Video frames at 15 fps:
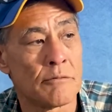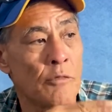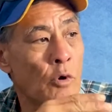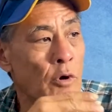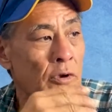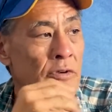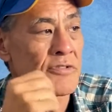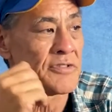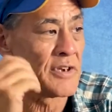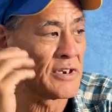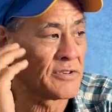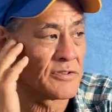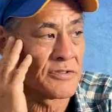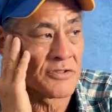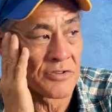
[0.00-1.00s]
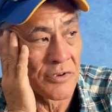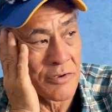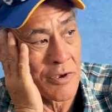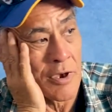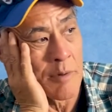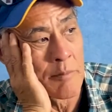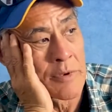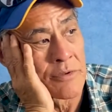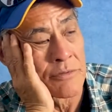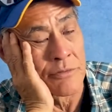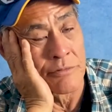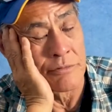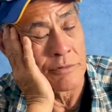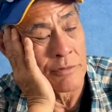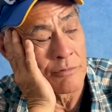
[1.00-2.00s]
organizations should come
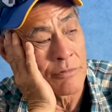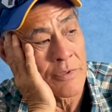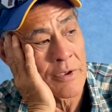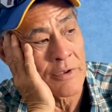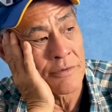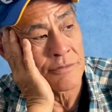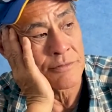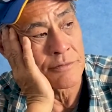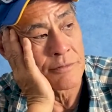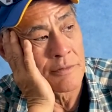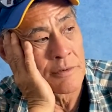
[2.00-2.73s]
and do things